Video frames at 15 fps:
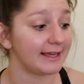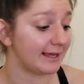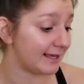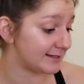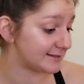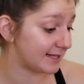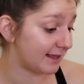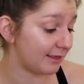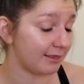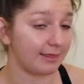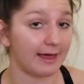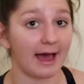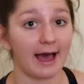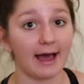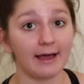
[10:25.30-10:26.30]
is it
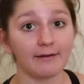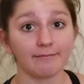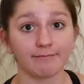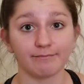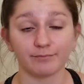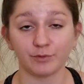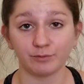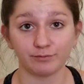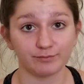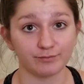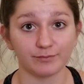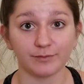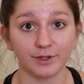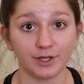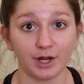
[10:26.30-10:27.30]
that,
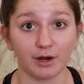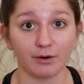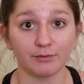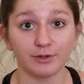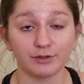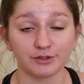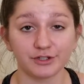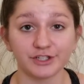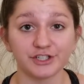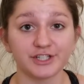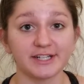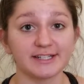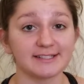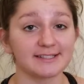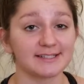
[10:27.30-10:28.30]
you know,
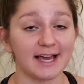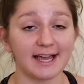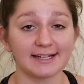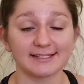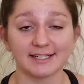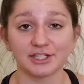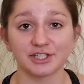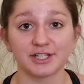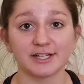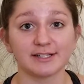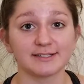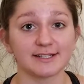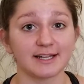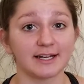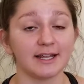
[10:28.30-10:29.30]
nutritionists,
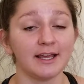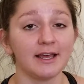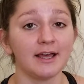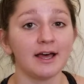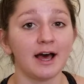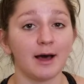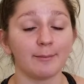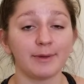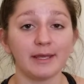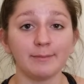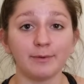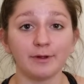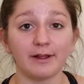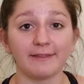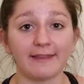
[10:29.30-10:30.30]
dietitians, and
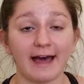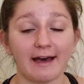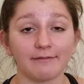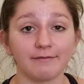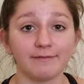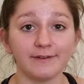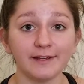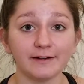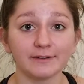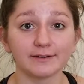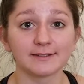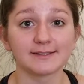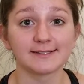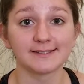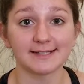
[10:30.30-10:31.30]
people in that
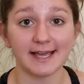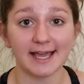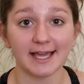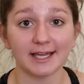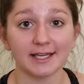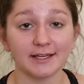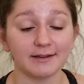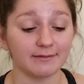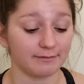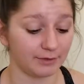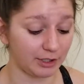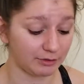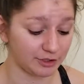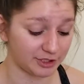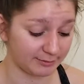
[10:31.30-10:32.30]
field say
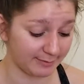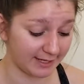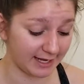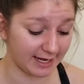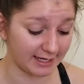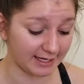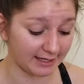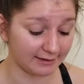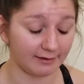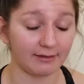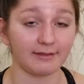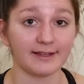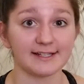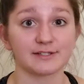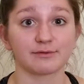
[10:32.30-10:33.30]
you should be eating
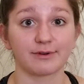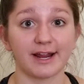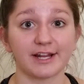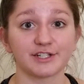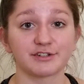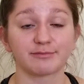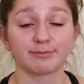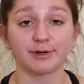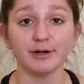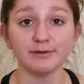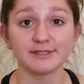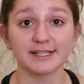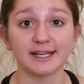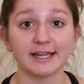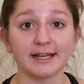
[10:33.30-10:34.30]
this range of
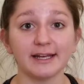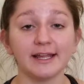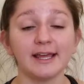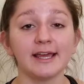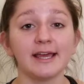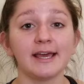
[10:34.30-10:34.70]
protein,